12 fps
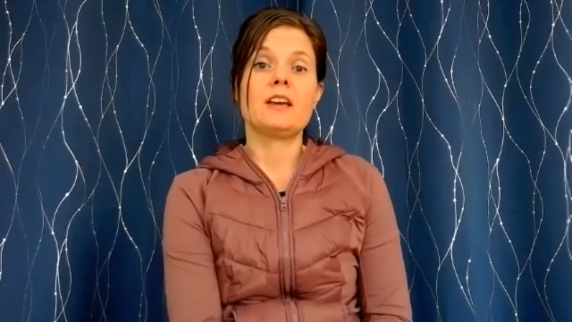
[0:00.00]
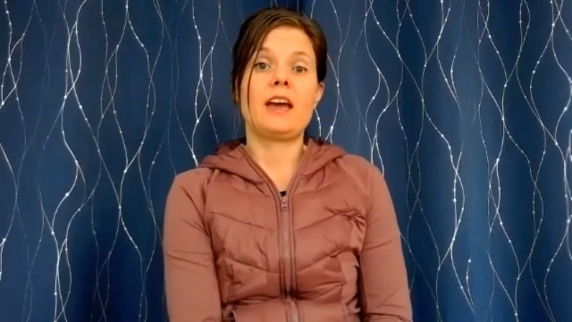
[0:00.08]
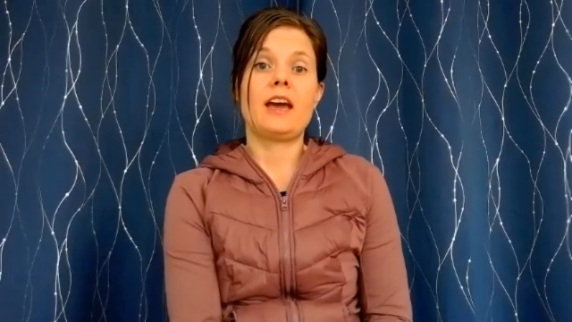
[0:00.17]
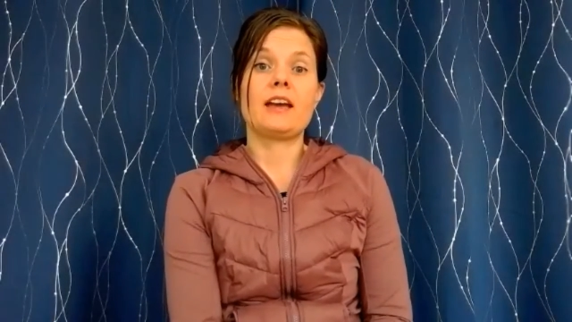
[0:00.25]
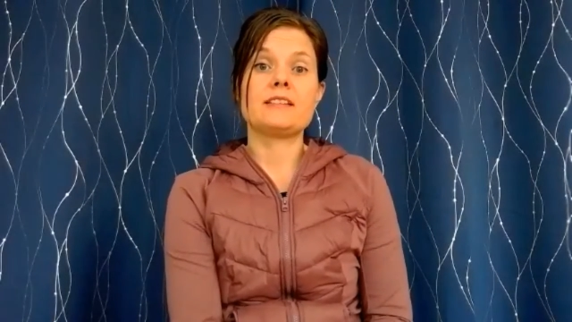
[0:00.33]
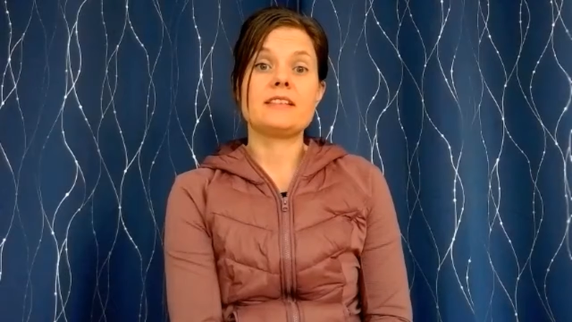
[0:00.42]

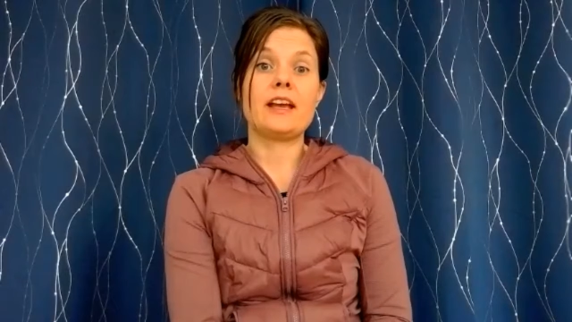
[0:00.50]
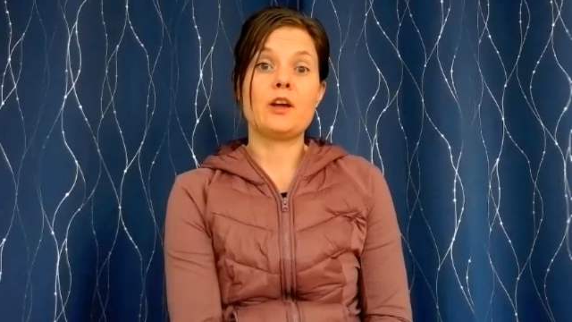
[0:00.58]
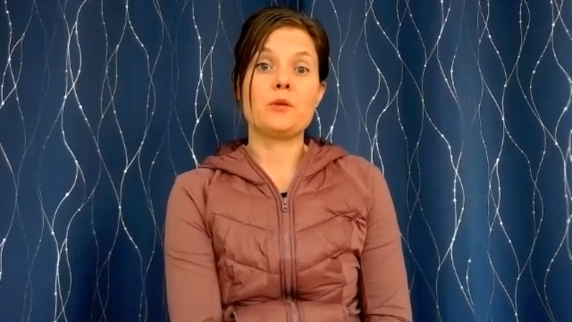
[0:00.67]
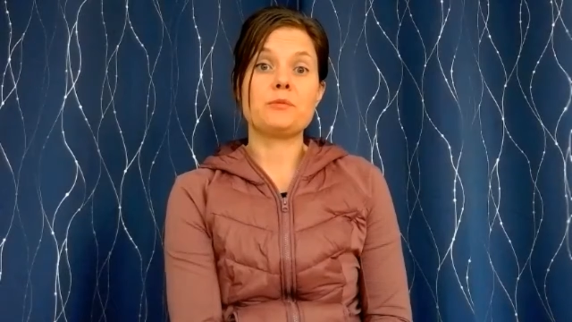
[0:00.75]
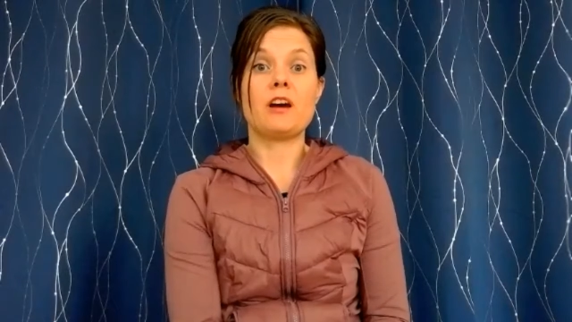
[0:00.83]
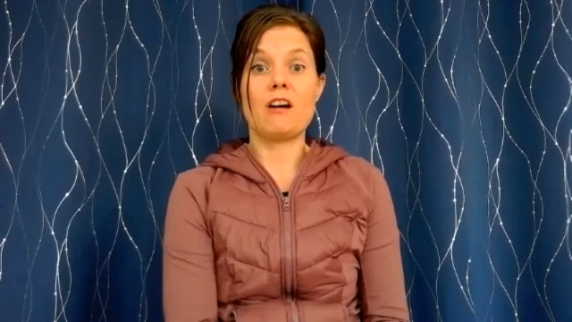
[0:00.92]
has
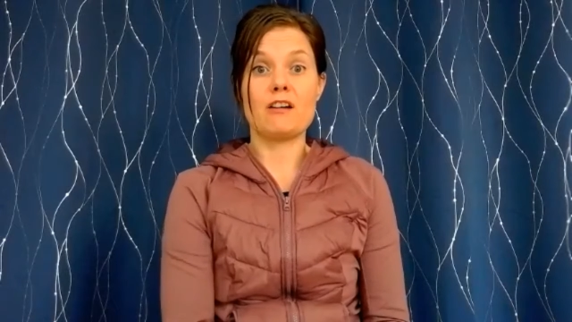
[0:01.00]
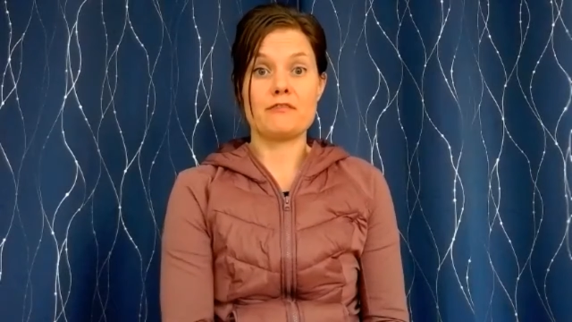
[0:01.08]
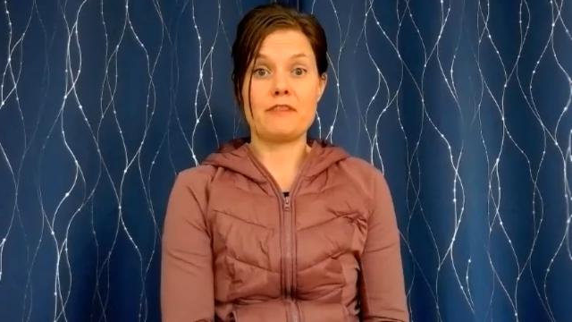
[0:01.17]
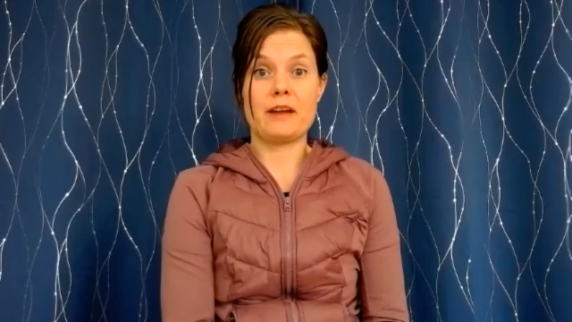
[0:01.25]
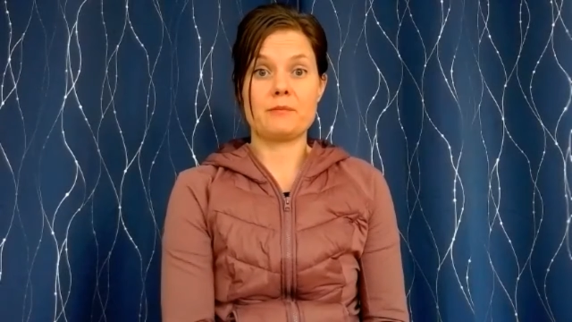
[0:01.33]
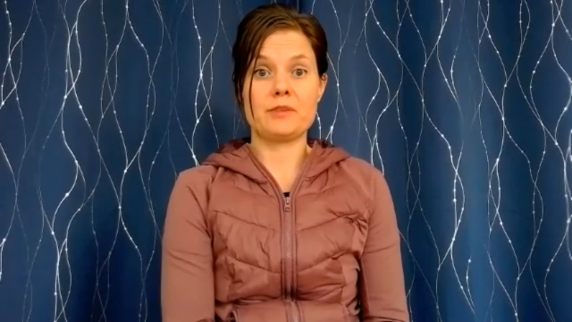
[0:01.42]
helped our
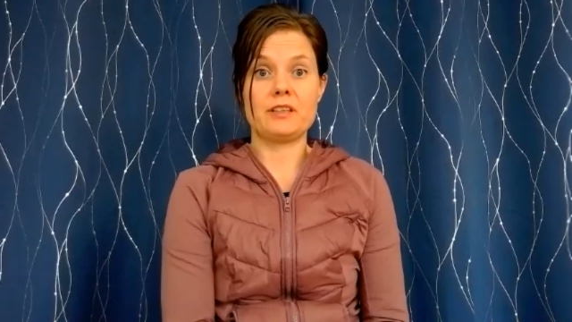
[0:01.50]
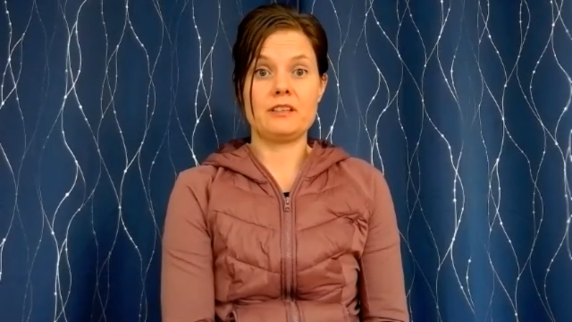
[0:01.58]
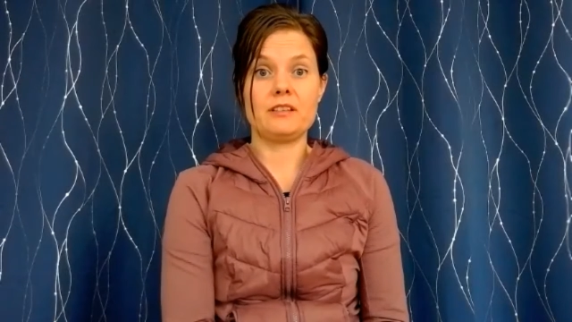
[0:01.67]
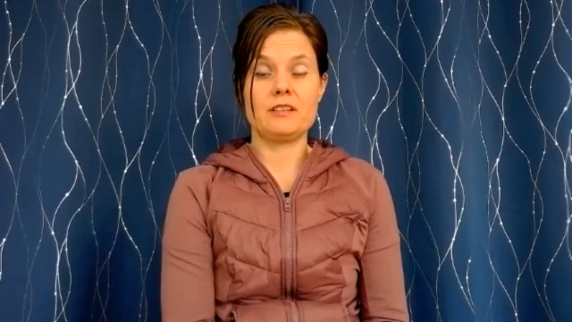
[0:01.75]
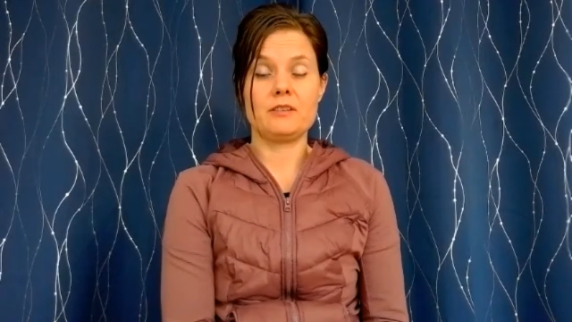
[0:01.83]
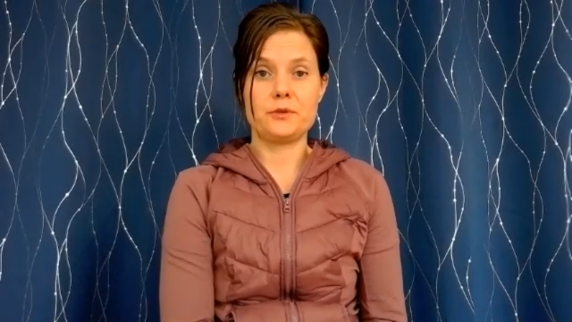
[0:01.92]

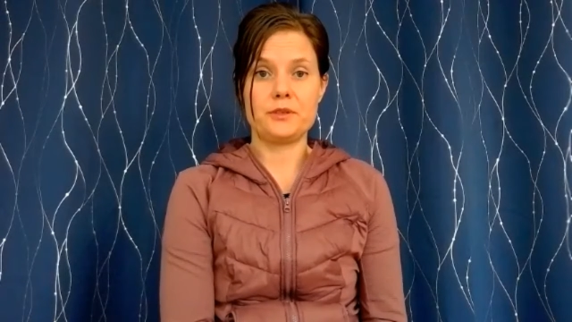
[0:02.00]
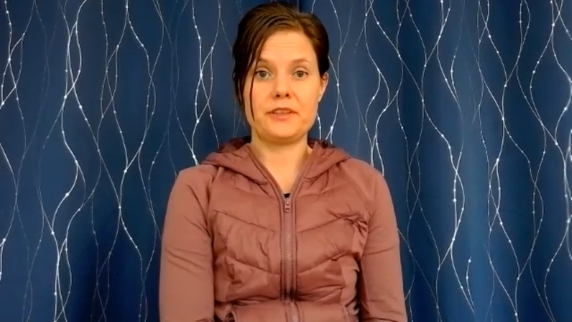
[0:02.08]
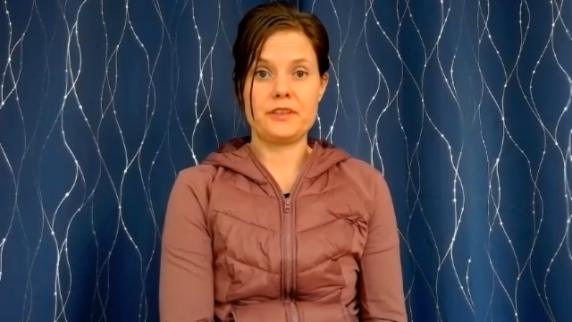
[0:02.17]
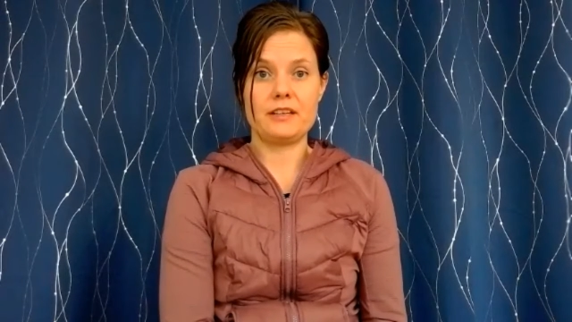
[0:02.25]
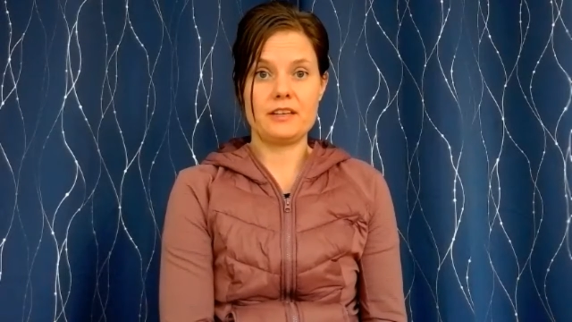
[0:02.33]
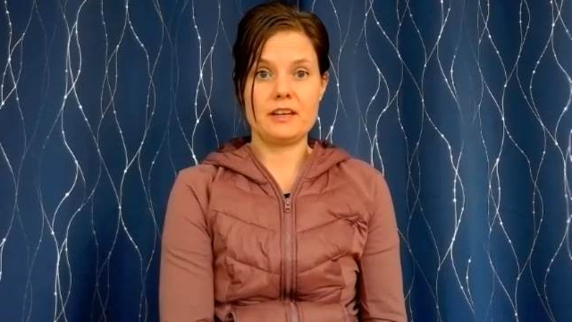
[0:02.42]
family with
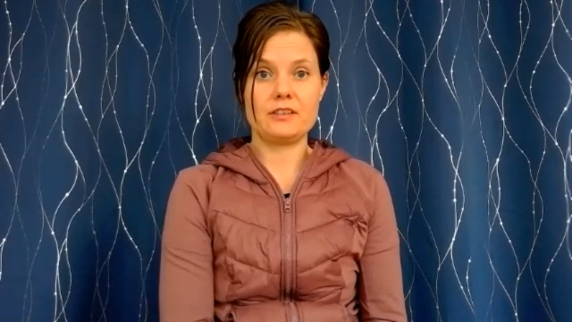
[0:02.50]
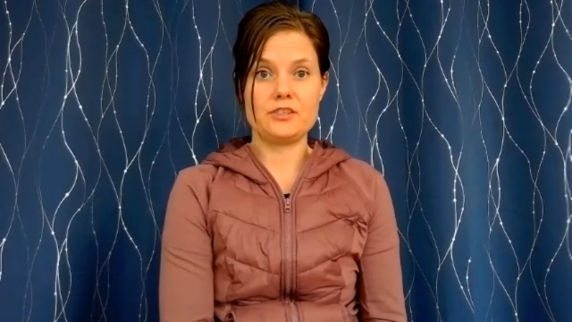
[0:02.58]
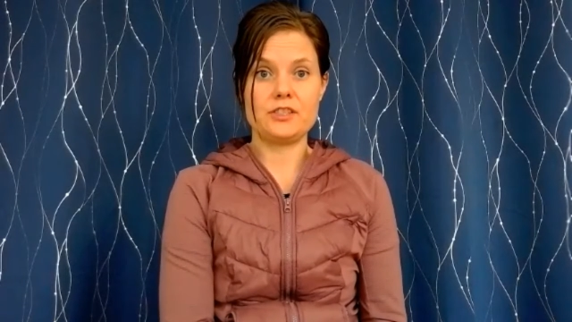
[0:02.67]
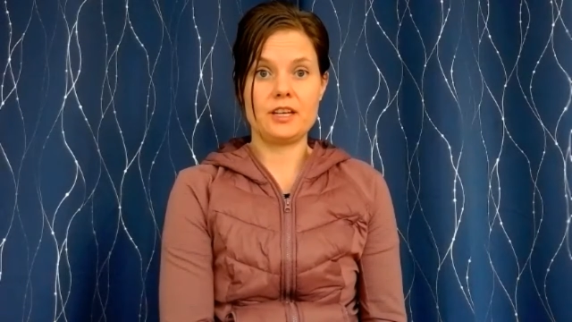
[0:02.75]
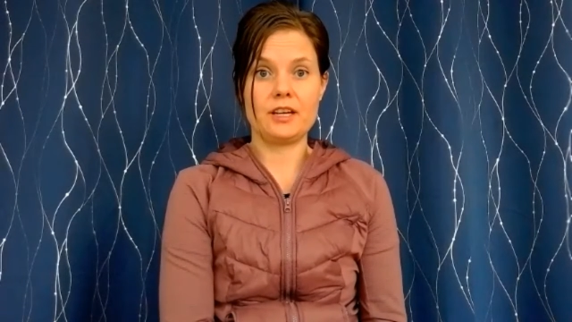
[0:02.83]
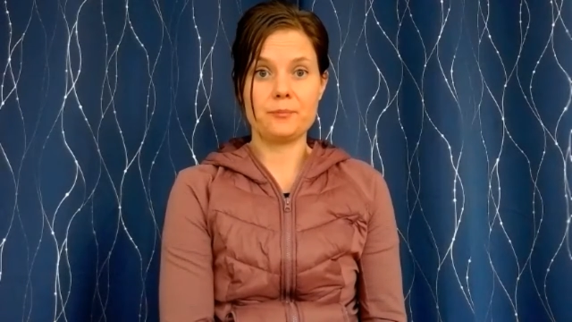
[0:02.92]

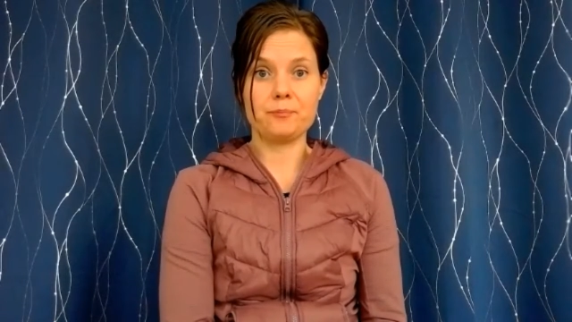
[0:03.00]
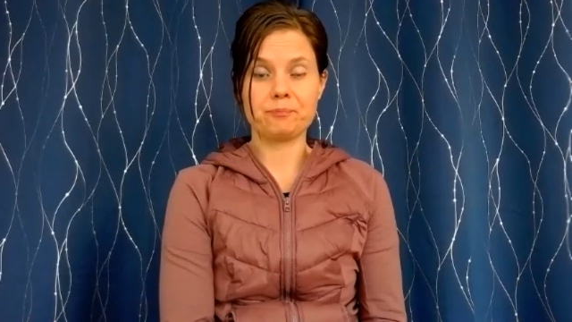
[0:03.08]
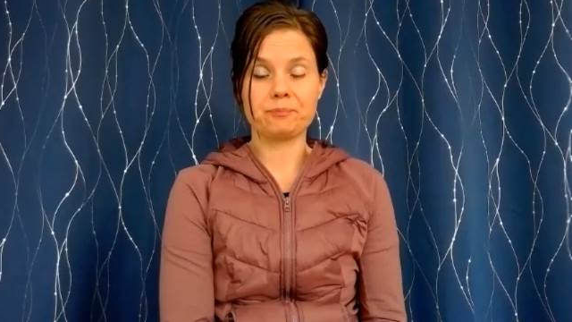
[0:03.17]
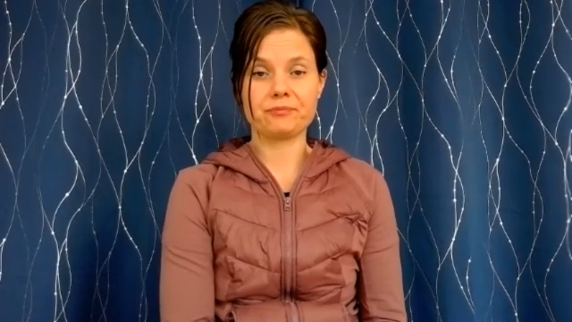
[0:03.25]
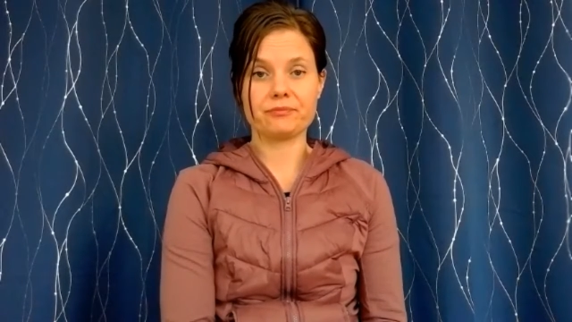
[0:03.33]
ADHD.